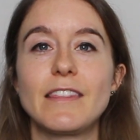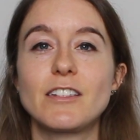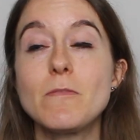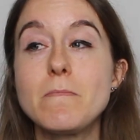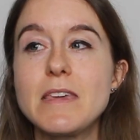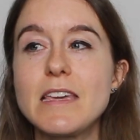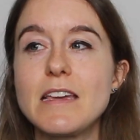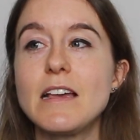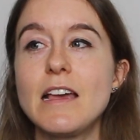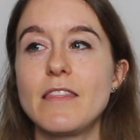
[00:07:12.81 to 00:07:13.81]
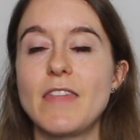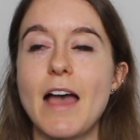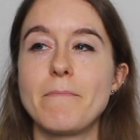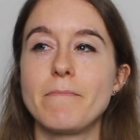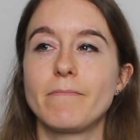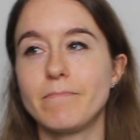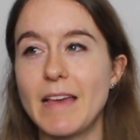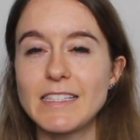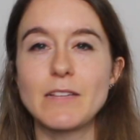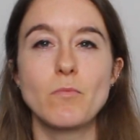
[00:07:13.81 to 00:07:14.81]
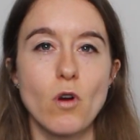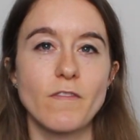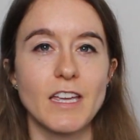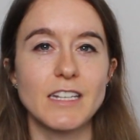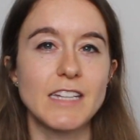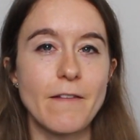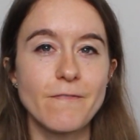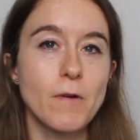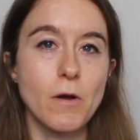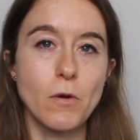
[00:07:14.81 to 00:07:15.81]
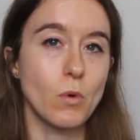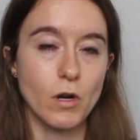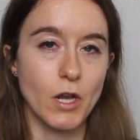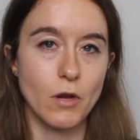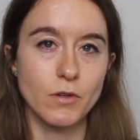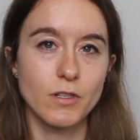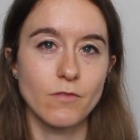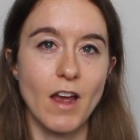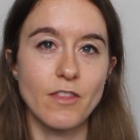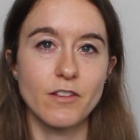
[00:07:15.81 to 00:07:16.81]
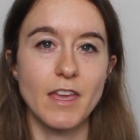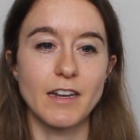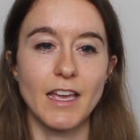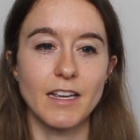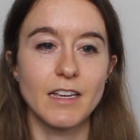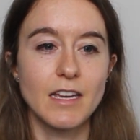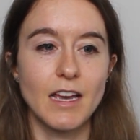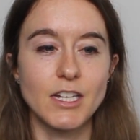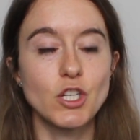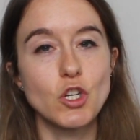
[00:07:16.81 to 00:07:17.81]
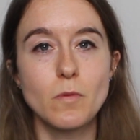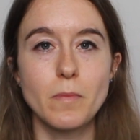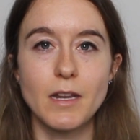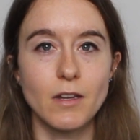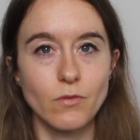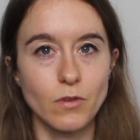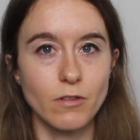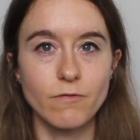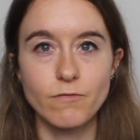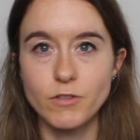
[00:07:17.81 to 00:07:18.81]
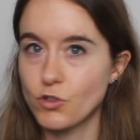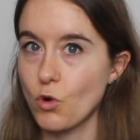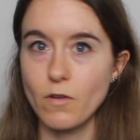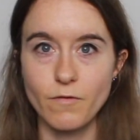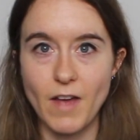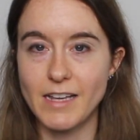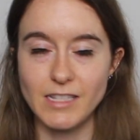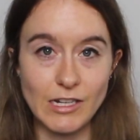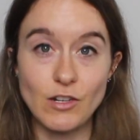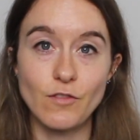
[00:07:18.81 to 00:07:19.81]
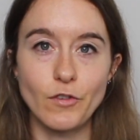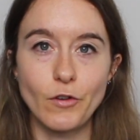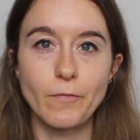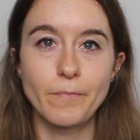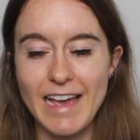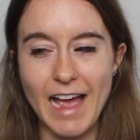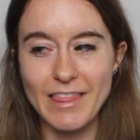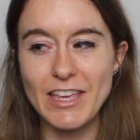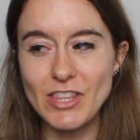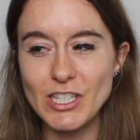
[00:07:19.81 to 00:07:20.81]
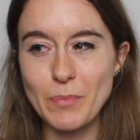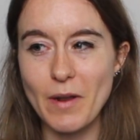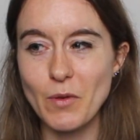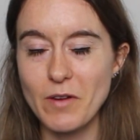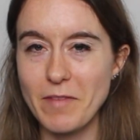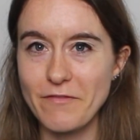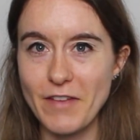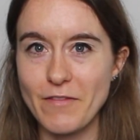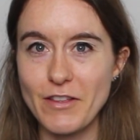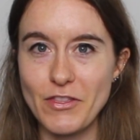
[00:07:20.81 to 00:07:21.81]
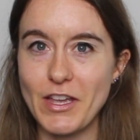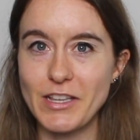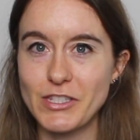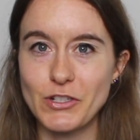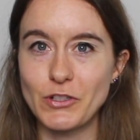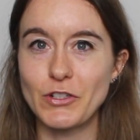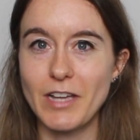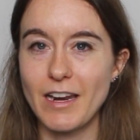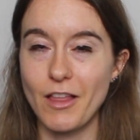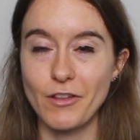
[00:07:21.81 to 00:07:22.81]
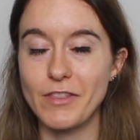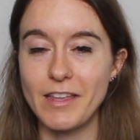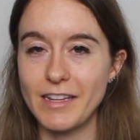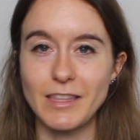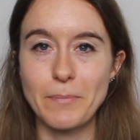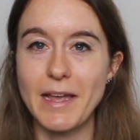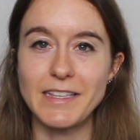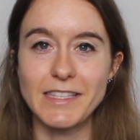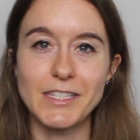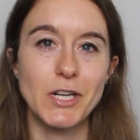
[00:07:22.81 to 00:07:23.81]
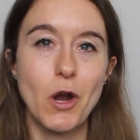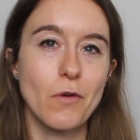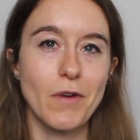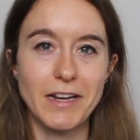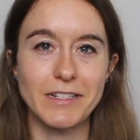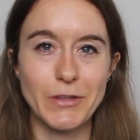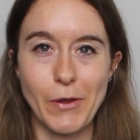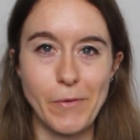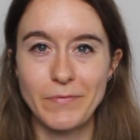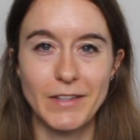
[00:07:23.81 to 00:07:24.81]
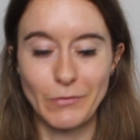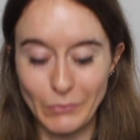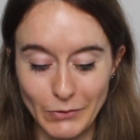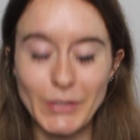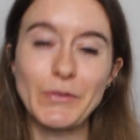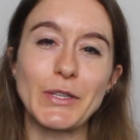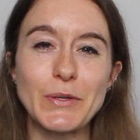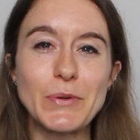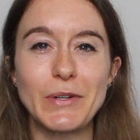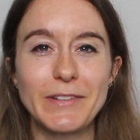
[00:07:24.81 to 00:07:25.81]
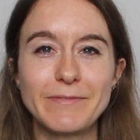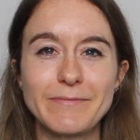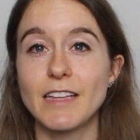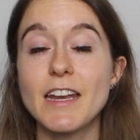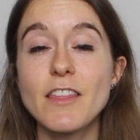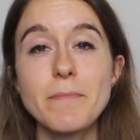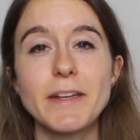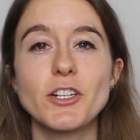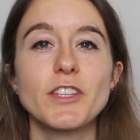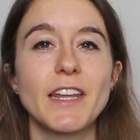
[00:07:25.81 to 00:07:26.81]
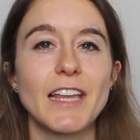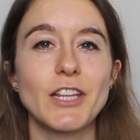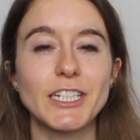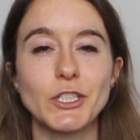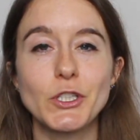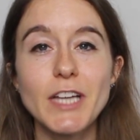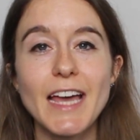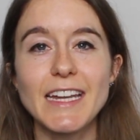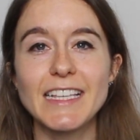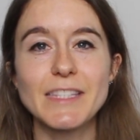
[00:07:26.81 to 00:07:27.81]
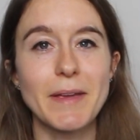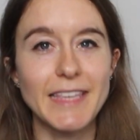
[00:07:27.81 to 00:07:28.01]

to me, that makes it more of like a tempo workout rather than like a 2-minute really short fast interval. I think this is probably one of my favorite things to look at other than like the paces and heart rate, so really cool. Another metric that I like to look at is my